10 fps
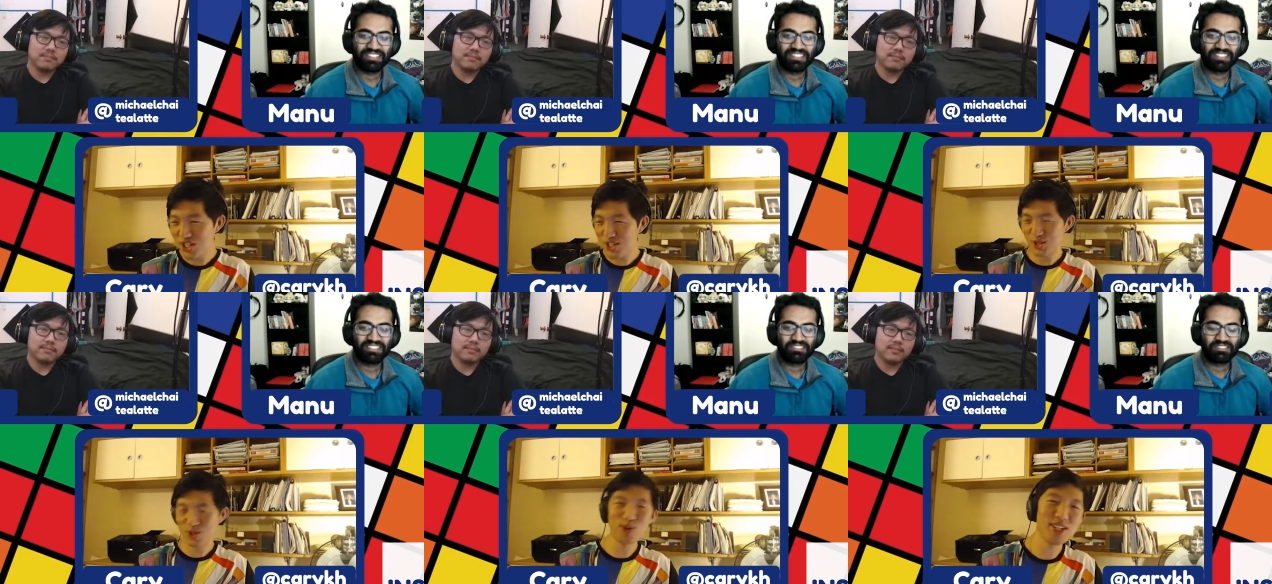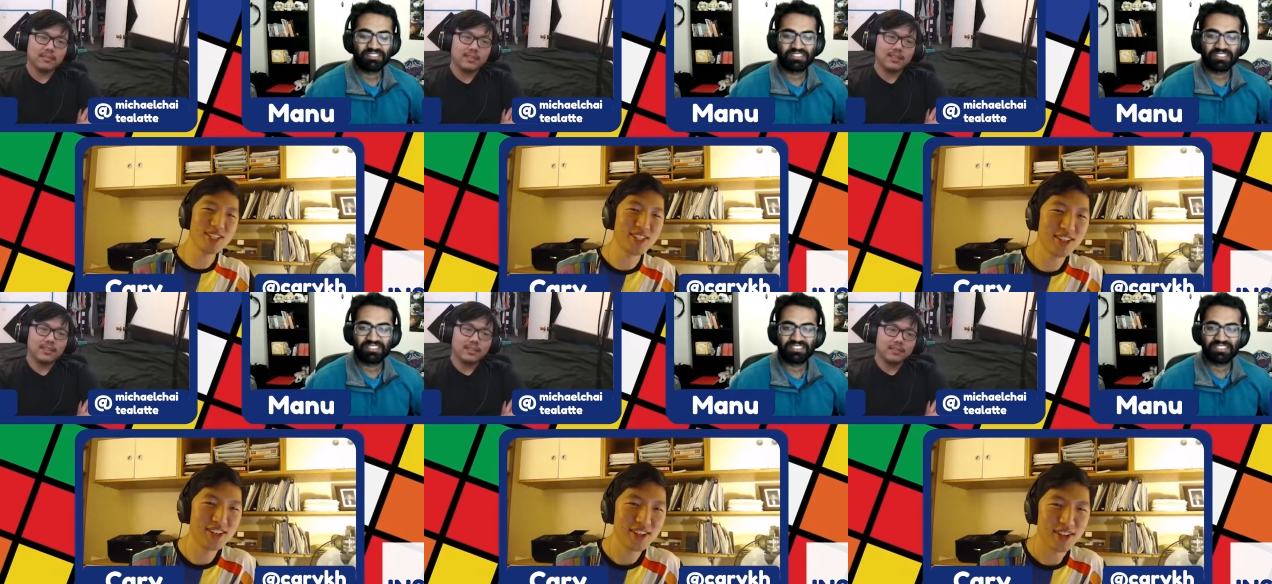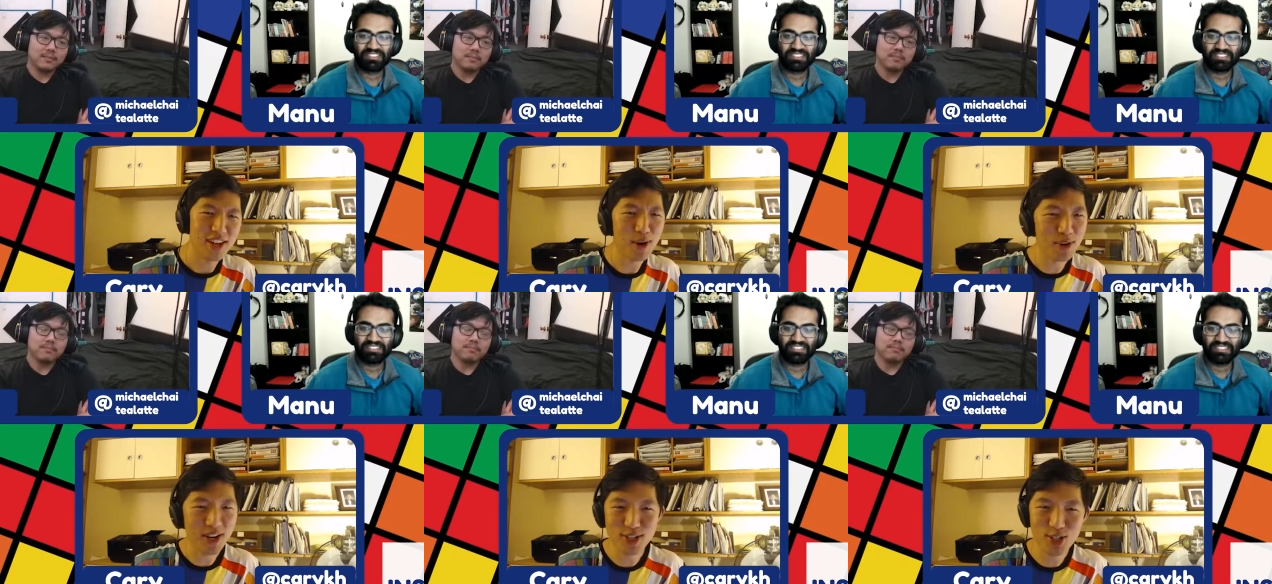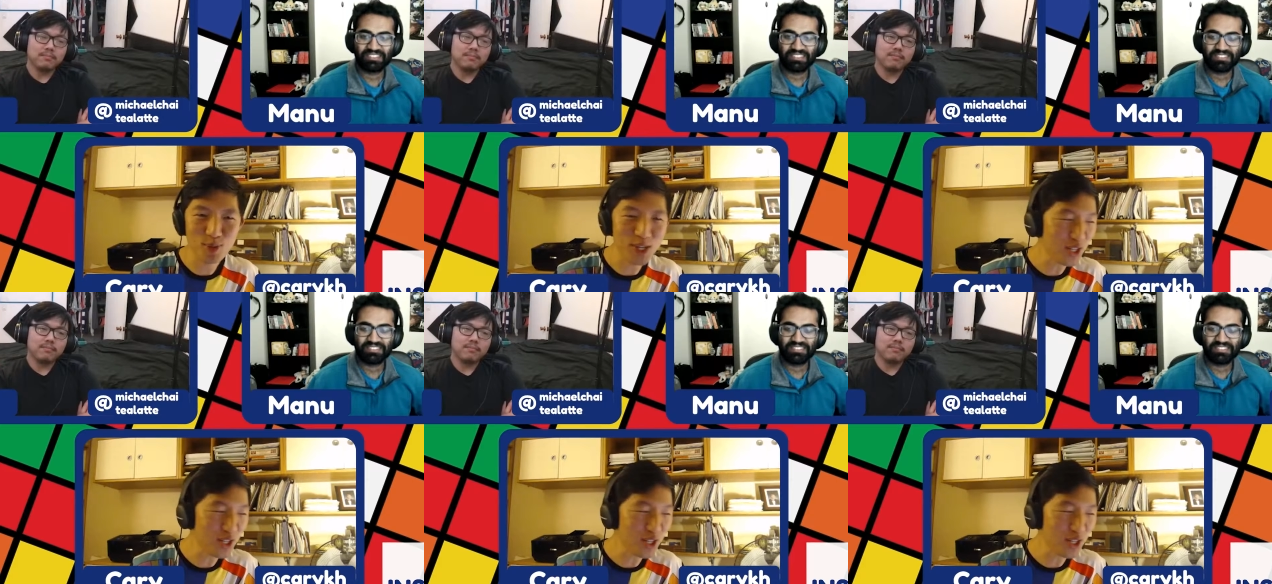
Speaker 1: stories, how we got into speed